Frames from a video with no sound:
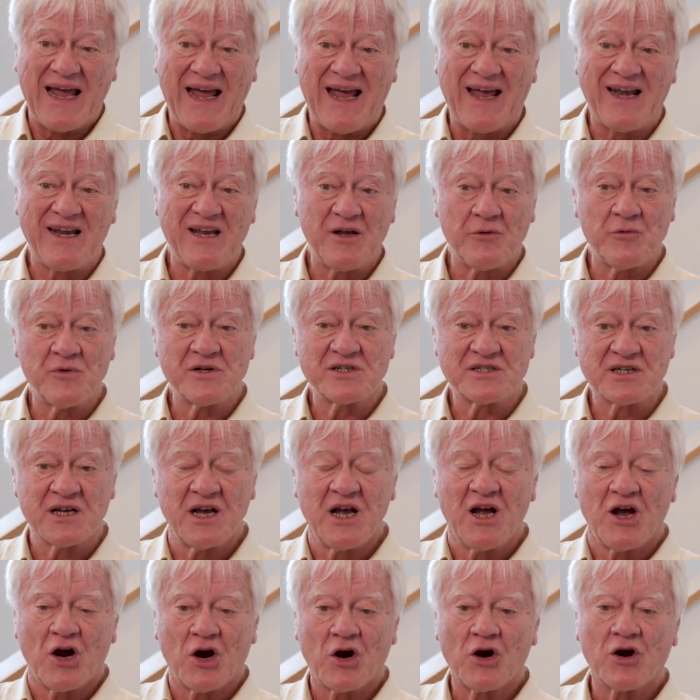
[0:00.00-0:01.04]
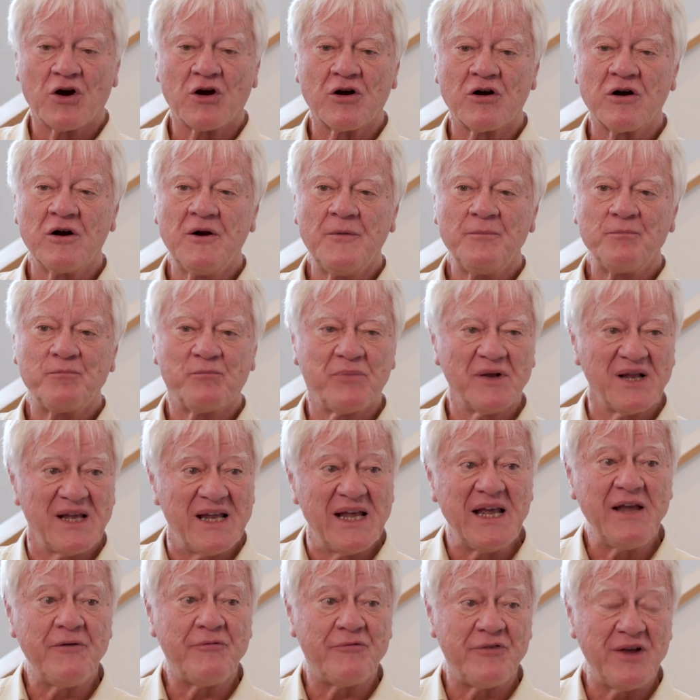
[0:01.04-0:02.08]
And it was her
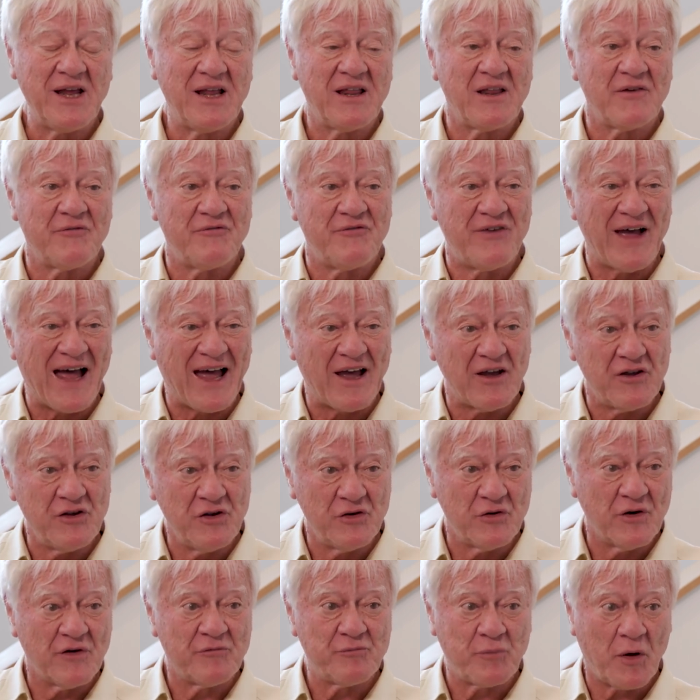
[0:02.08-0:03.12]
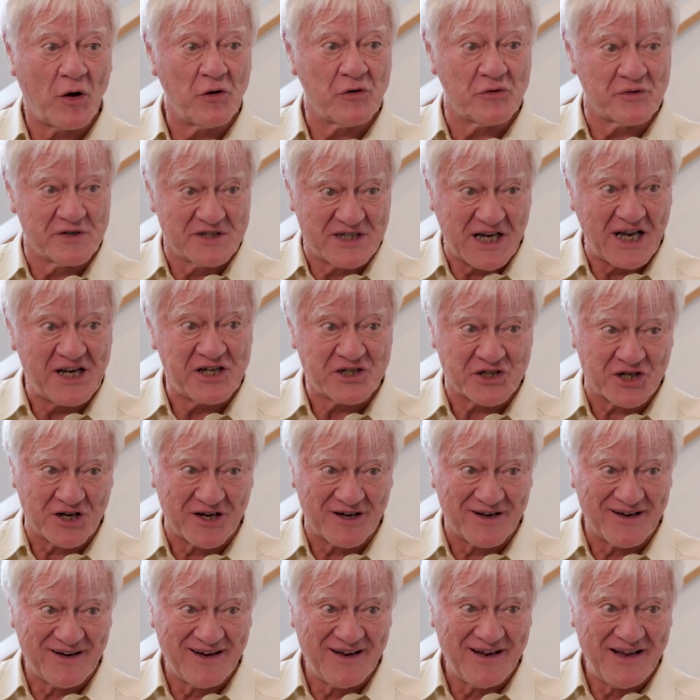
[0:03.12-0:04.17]
belief in the value of
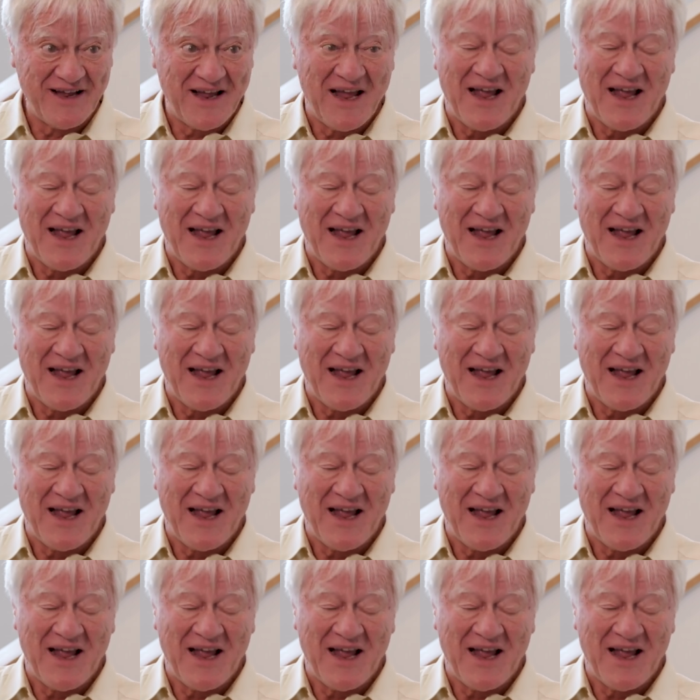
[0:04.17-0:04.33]
polarization